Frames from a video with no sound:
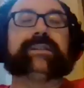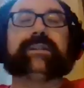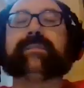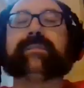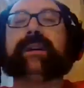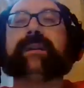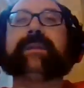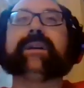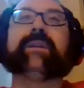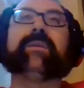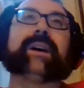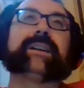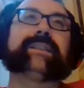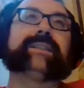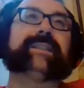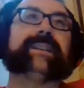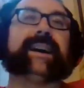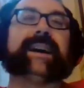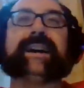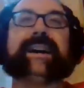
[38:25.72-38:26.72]
So maybe I'll watch
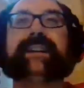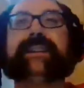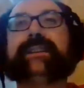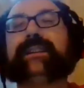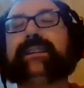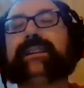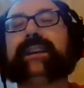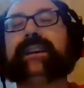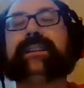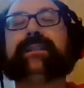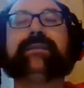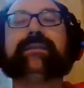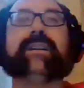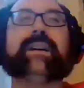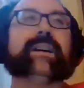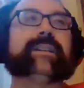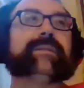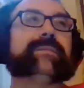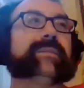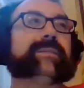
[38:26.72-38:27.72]
that later
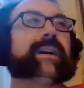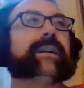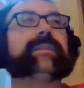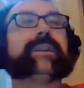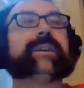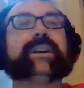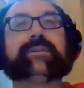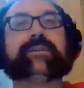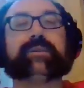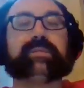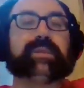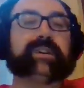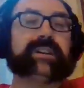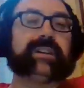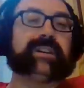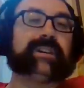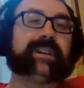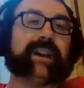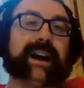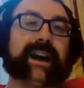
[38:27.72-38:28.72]
on. I'm gonna get through Pretty
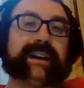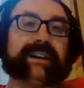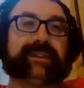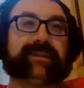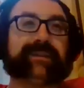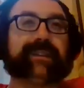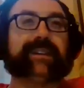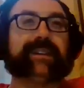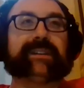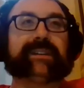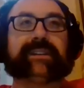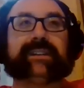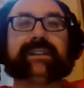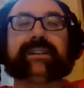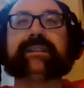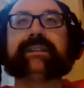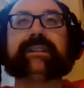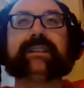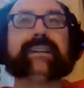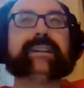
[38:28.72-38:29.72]
Little Liars first,
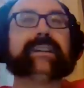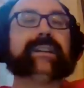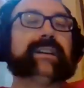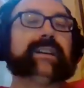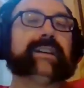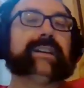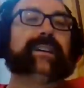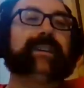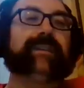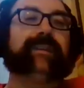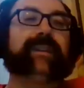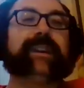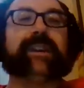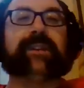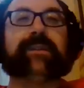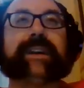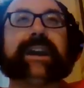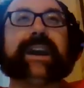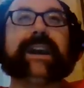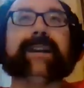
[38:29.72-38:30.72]
and
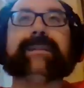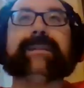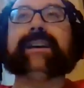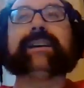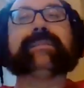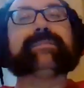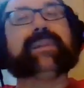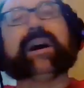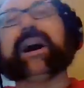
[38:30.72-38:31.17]
video gaming and